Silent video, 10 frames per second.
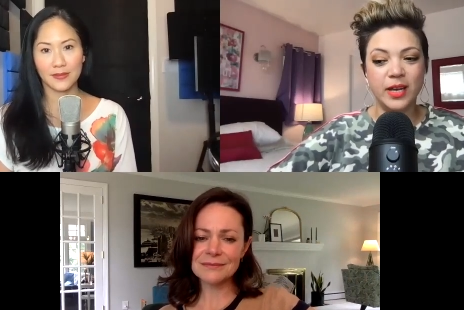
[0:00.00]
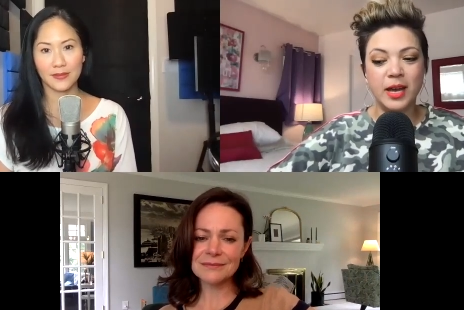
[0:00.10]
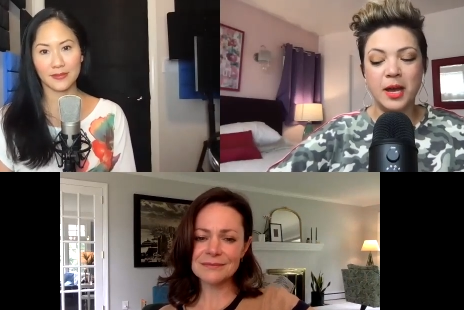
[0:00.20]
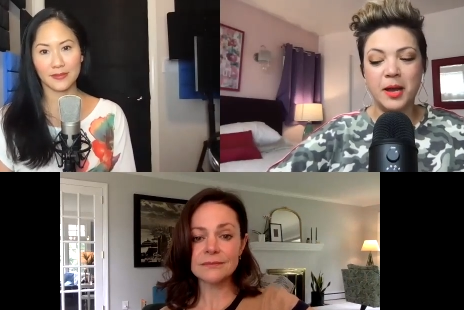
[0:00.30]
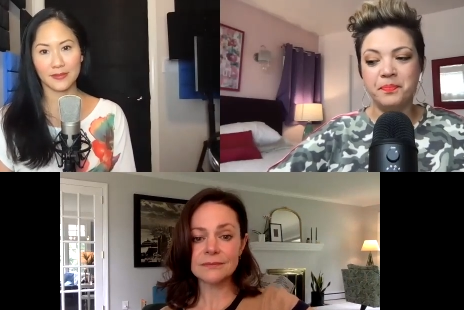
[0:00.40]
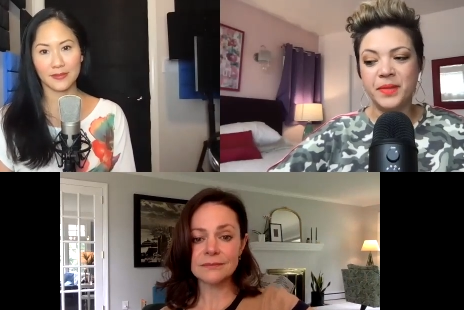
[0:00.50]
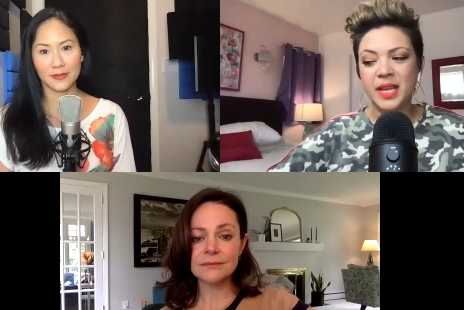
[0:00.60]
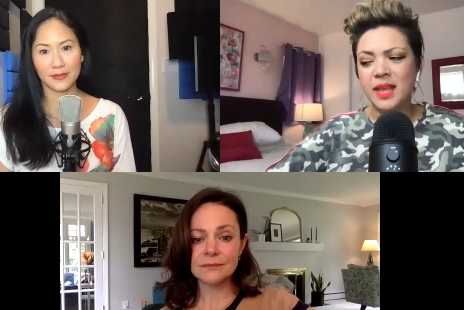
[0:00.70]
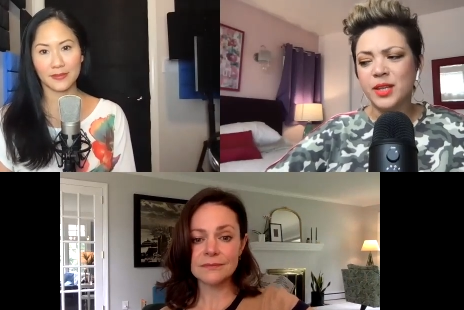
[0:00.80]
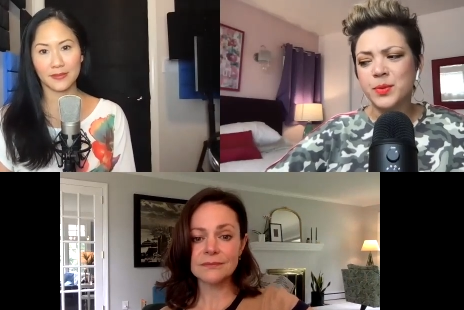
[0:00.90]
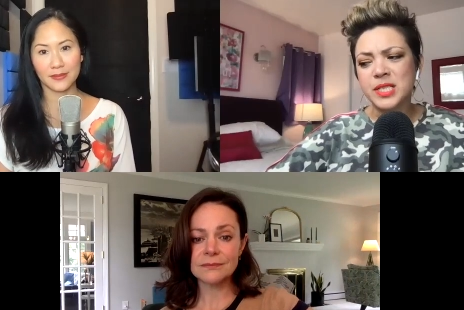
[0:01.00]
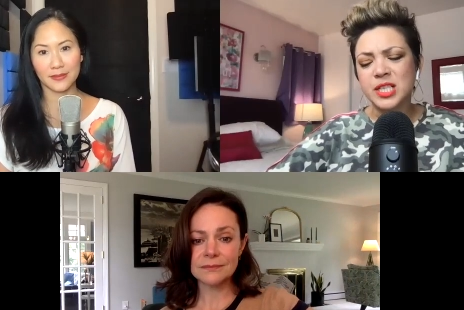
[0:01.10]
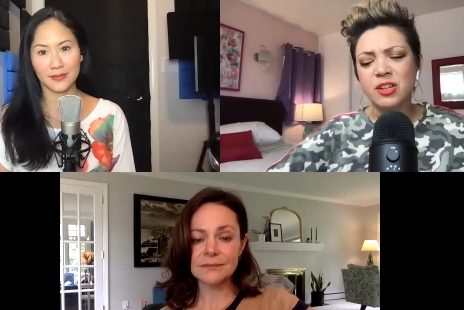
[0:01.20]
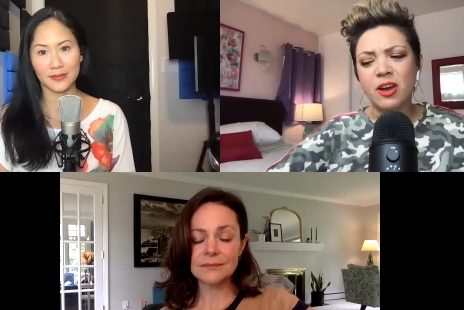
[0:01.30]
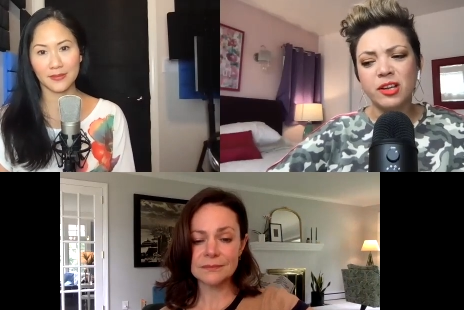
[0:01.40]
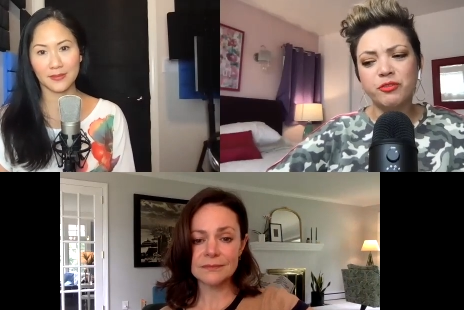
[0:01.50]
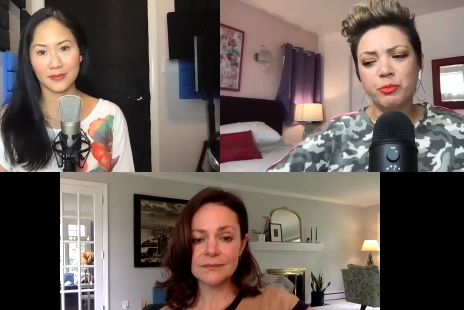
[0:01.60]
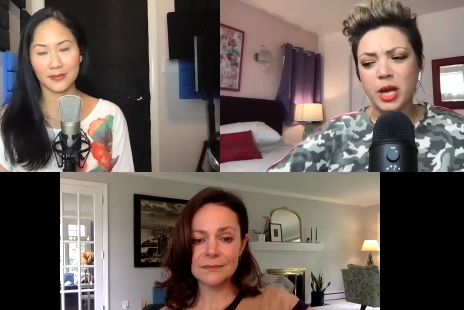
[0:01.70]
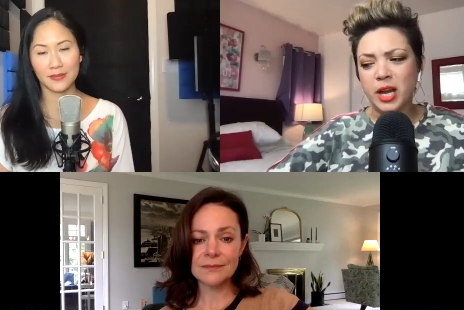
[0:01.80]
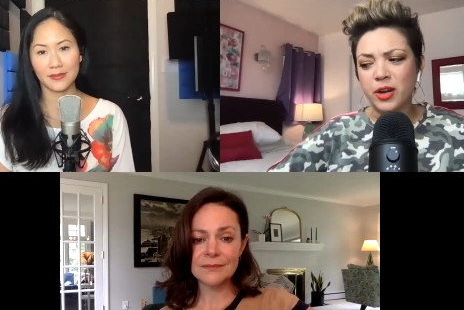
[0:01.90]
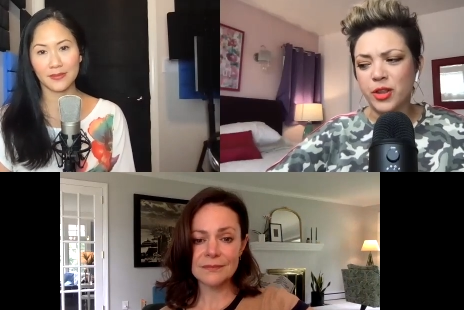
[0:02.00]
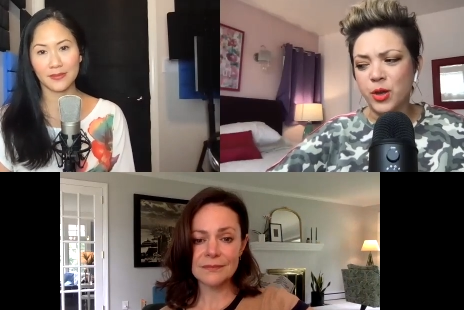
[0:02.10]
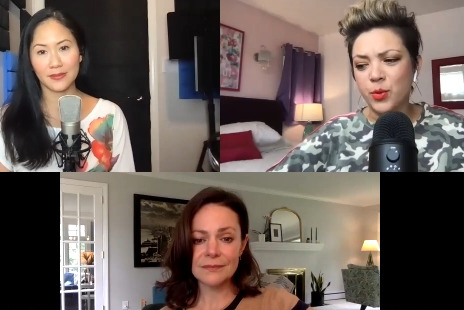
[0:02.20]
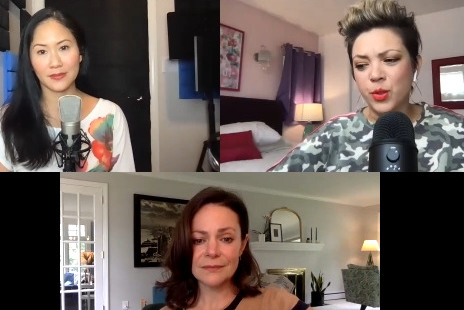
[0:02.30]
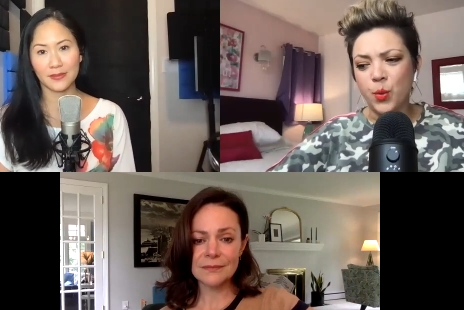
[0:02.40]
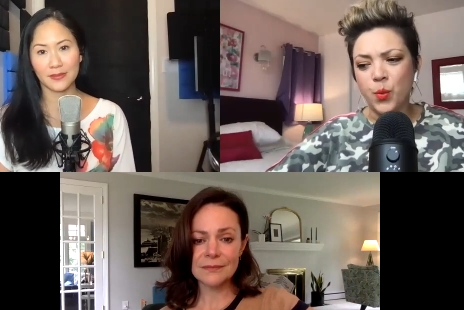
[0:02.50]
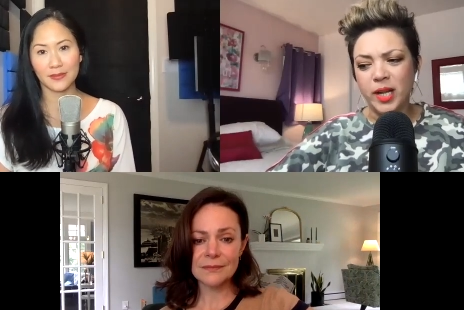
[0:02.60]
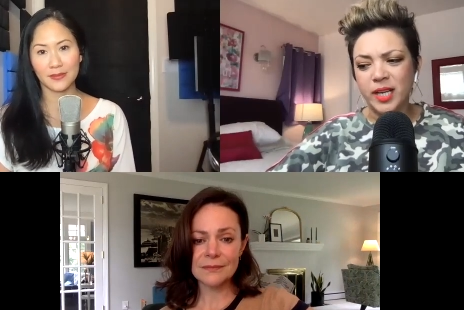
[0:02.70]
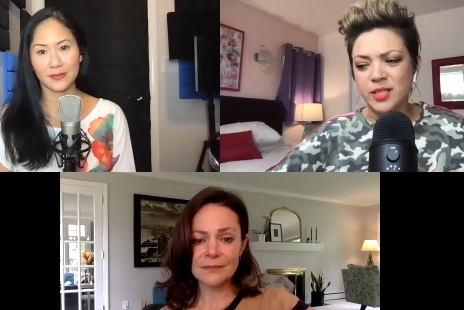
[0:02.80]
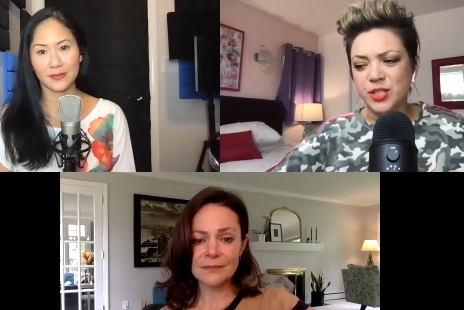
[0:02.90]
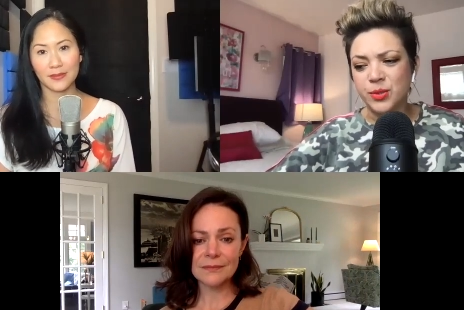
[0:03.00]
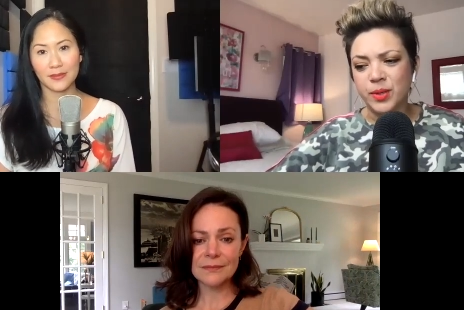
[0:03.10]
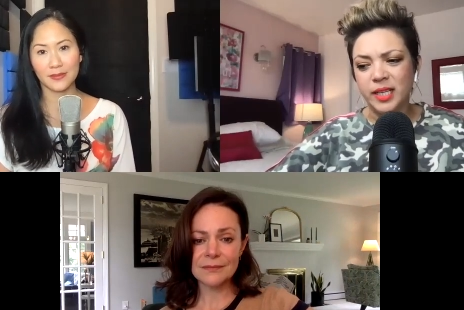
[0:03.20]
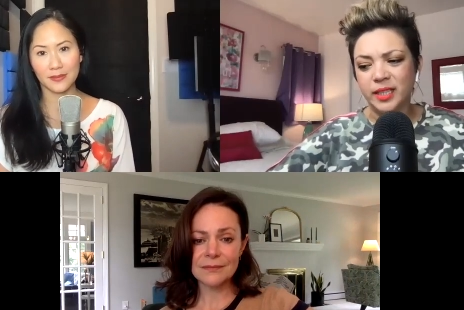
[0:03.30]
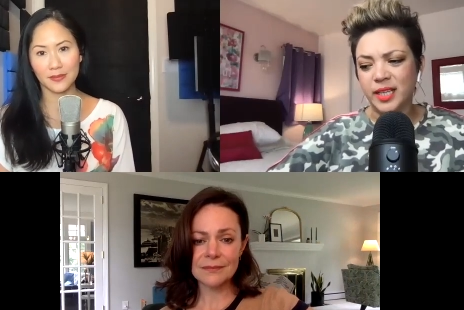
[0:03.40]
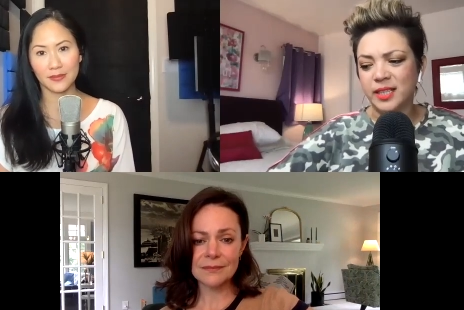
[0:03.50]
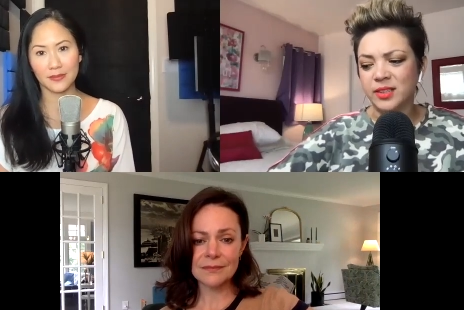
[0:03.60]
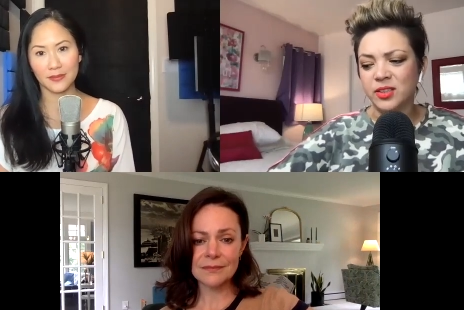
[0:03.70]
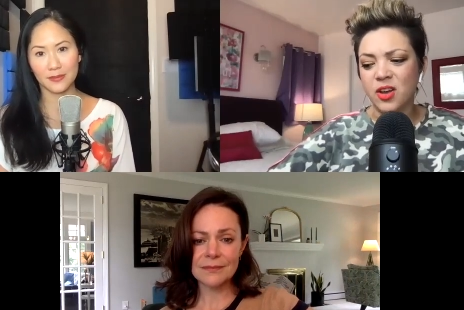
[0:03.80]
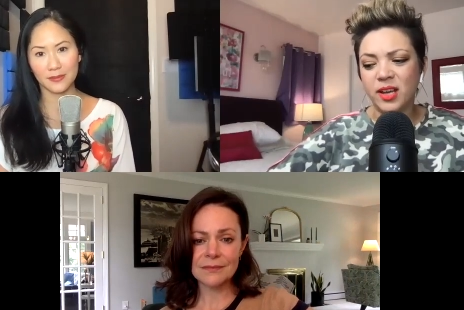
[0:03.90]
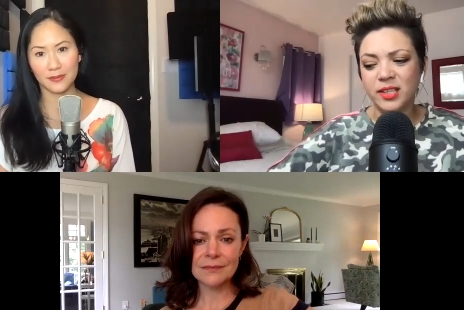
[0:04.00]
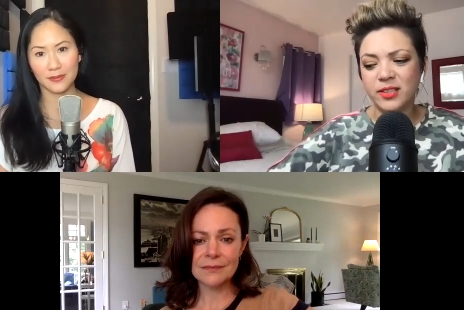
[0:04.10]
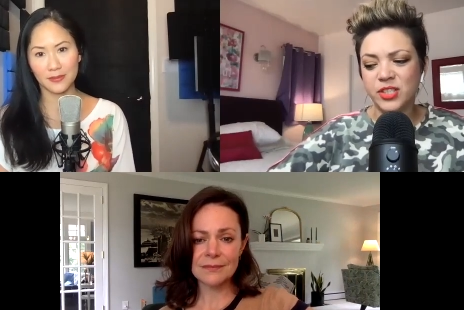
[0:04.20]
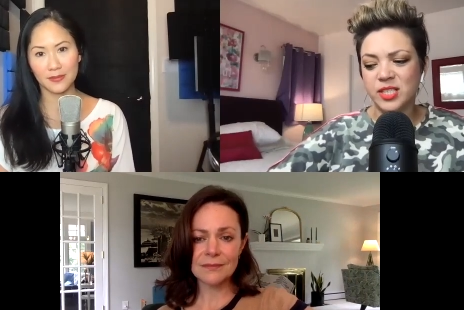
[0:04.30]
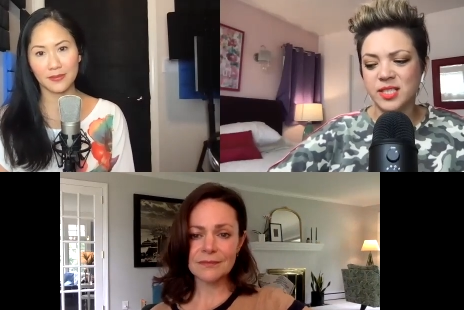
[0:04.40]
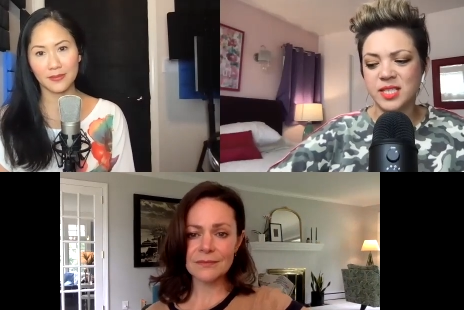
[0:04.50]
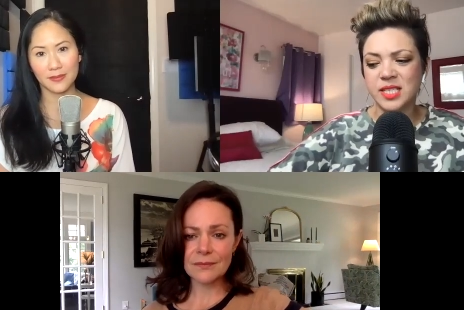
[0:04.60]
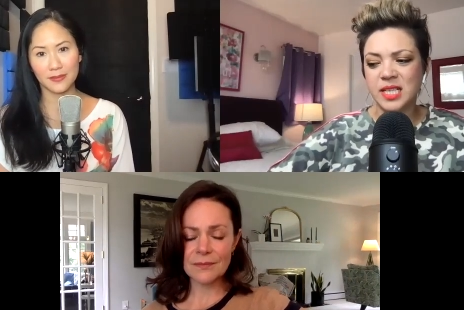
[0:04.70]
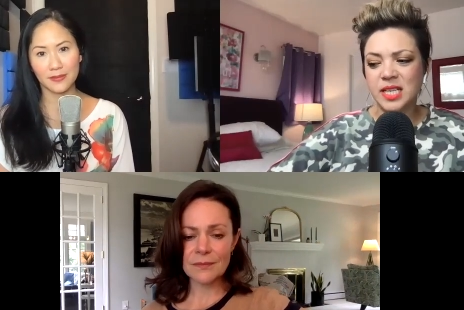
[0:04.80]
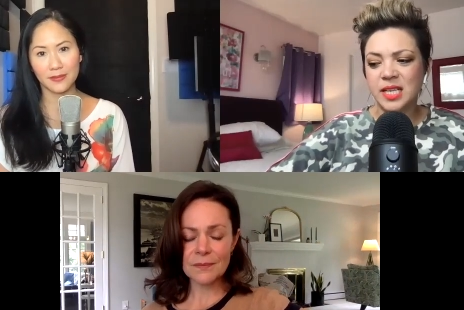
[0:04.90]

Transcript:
Speaker 1: Um, there was a lot of prayer that that went into it and a lot of just